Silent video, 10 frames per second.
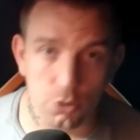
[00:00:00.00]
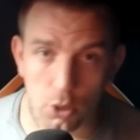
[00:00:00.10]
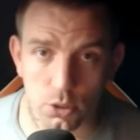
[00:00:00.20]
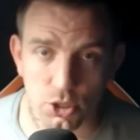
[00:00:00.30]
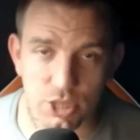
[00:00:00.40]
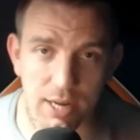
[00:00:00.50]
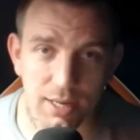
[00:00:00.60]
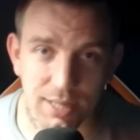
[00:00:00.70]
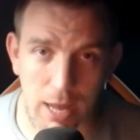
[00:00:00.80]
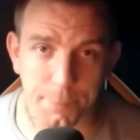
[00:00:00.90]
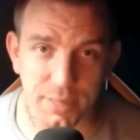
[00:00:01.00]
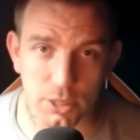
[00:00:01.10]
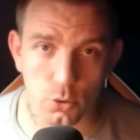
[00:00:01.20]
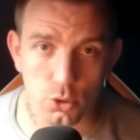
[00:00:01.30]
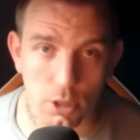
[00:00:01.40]
Cronos Zen can
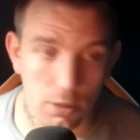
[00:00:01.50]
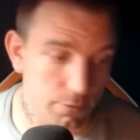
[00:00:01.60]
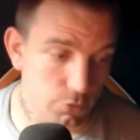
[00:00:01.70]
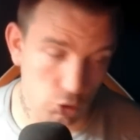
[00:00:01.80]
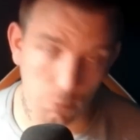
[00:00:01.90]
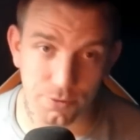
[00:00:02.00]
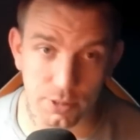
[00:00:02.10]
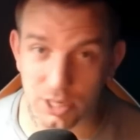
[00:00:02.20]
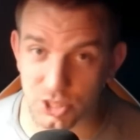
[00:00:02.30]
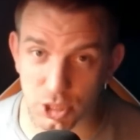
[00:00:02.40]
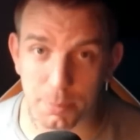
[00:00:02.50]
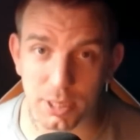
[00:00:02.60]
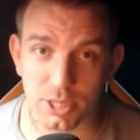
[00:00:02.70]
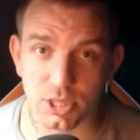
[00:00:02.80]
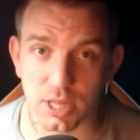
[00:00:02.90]
be used something as
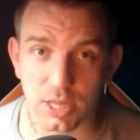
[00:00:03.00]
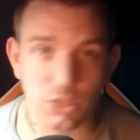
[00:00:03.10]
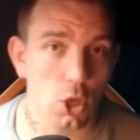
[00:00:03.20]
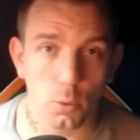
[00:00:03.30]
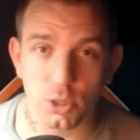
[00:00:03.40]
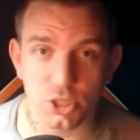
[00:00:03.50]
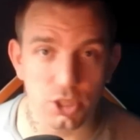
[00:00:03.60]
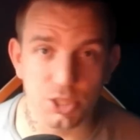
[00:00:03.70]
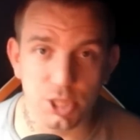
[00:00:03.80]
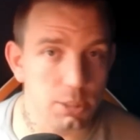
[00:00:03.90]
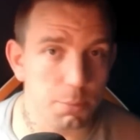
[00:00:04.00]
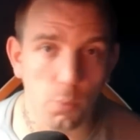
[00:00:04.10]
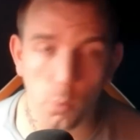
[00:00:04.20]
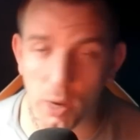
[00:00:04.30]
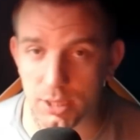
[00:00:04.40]
simple as this, which is a
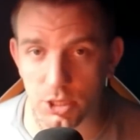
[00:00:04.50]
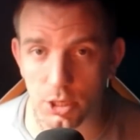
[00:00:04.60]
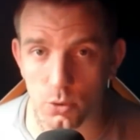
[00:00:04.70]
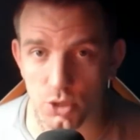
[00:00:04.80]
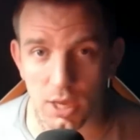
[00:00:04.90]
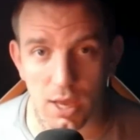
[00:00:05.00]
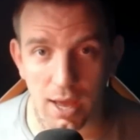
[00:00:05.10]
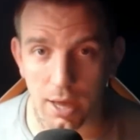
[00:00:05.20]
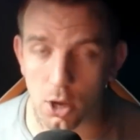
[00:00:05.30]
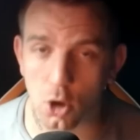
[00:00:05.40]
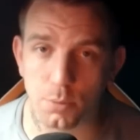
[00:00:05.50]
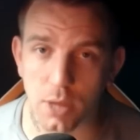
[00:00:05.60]
legitimate way to use it, and I